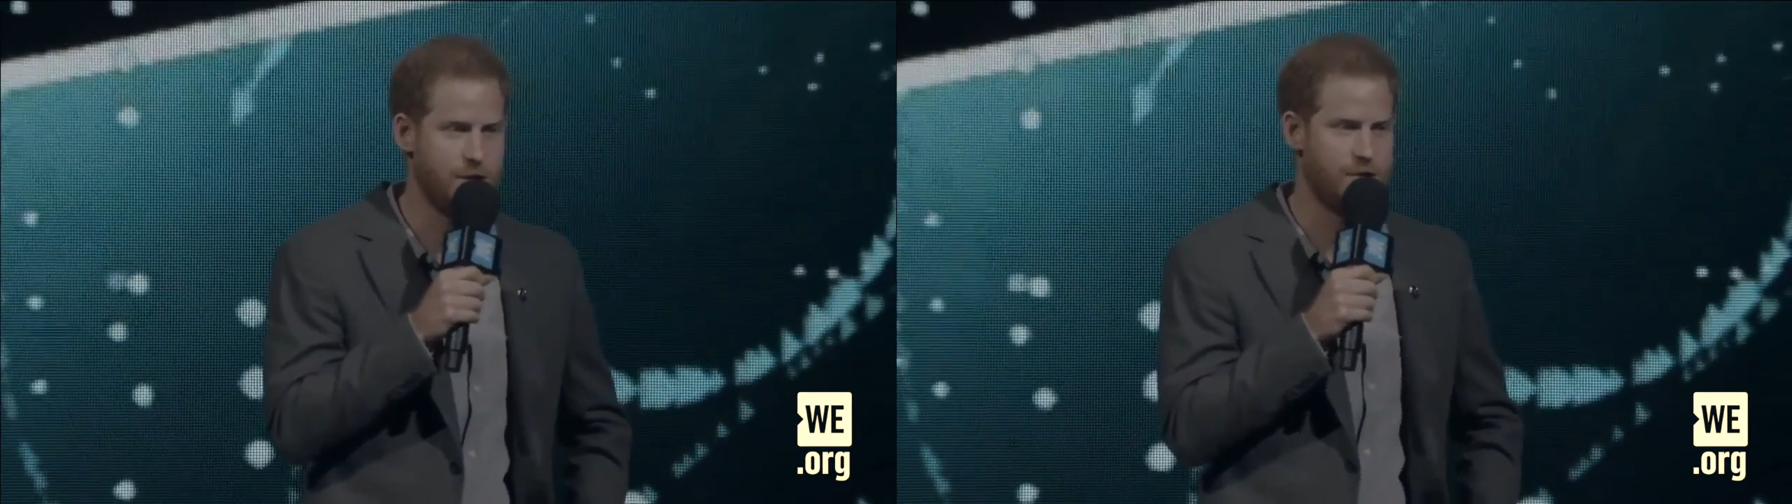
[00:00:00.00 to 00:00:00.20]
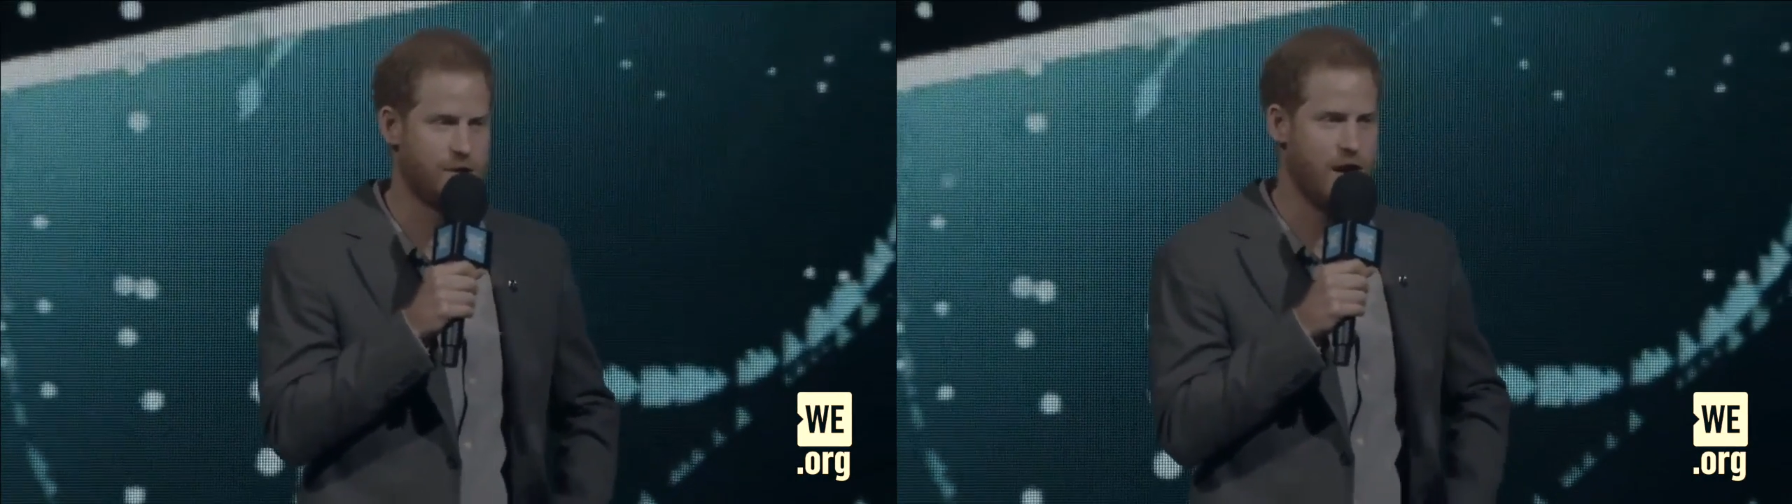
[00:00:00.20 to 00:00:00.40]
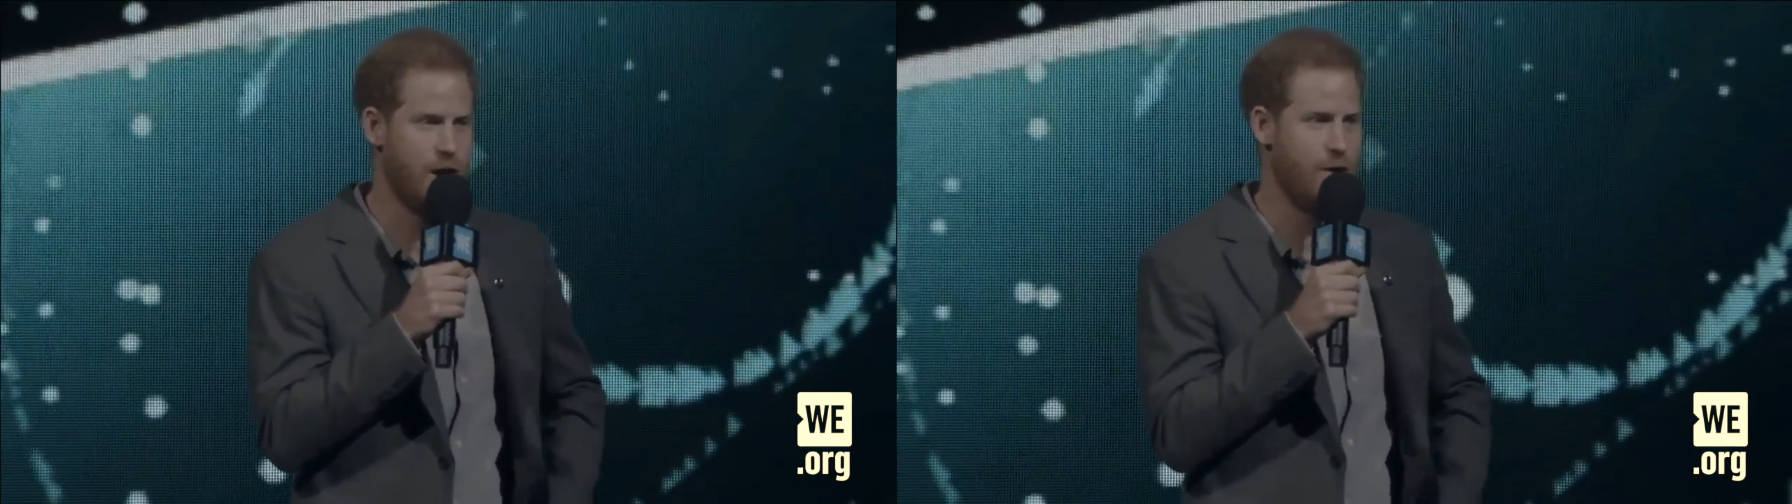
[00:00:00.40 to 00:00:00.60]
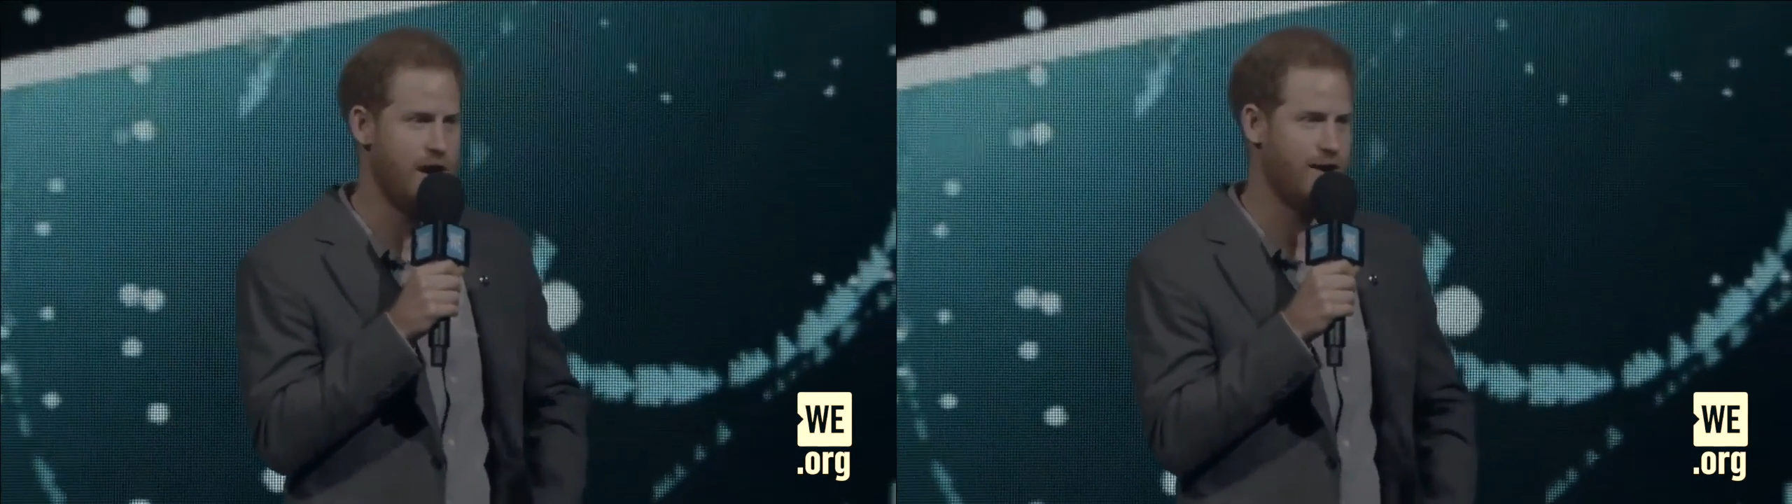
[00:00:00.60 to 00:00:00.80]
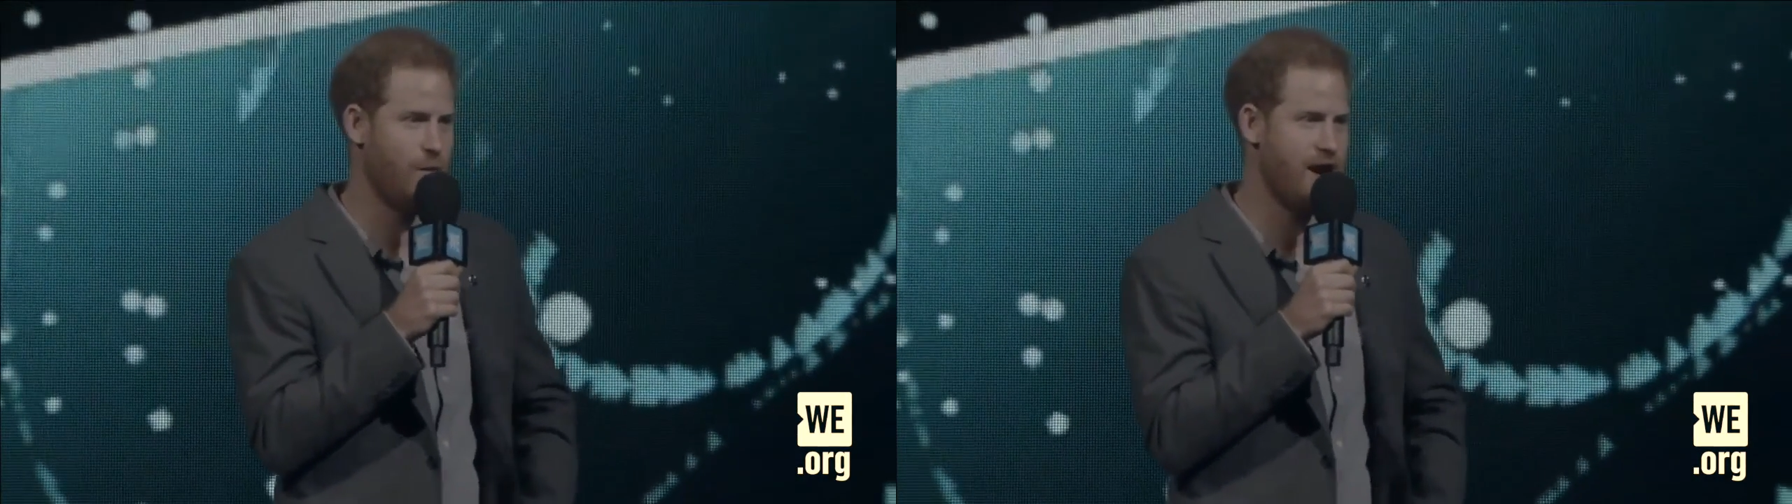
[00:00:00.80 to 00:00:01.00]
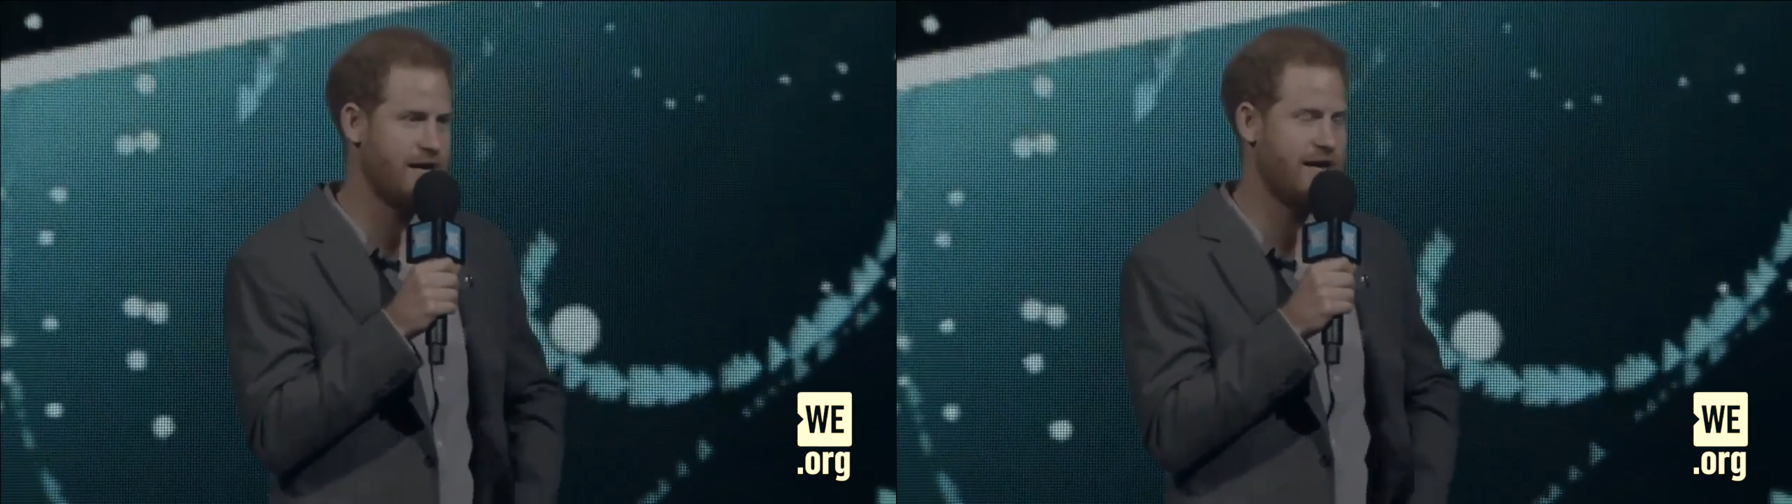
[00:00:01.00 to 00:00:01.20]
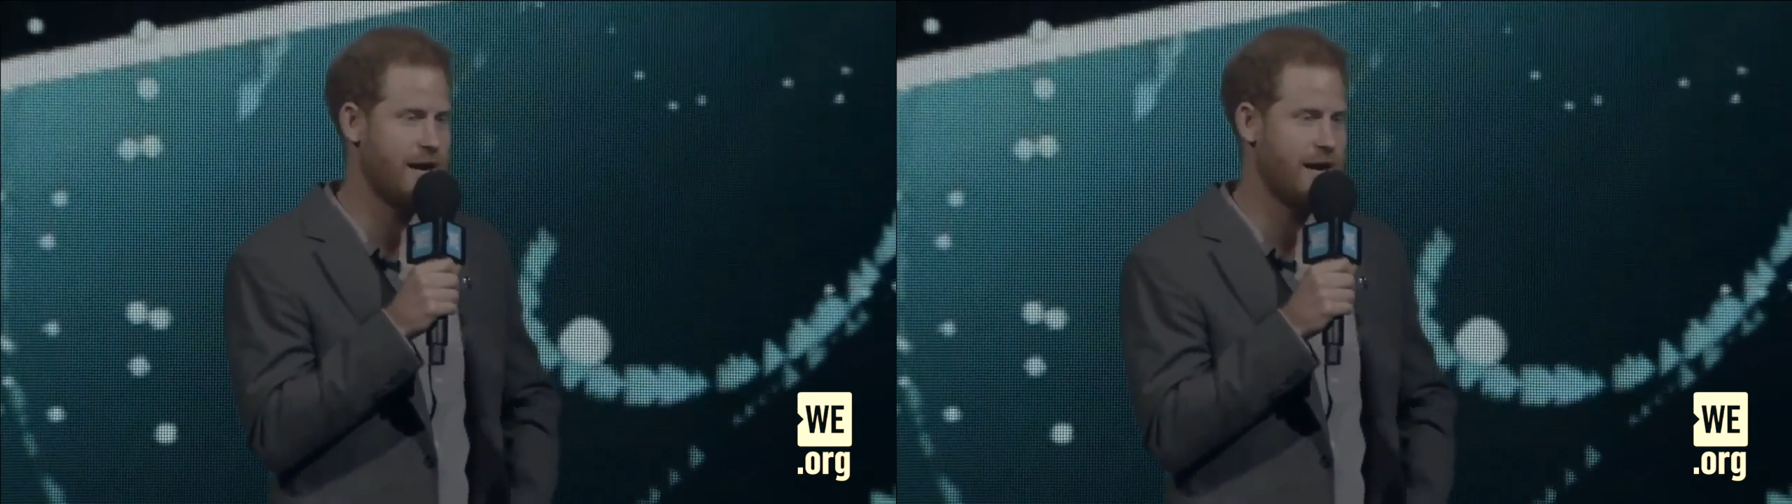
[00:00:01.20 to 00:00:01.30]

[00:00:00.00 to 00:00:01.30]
slow in waking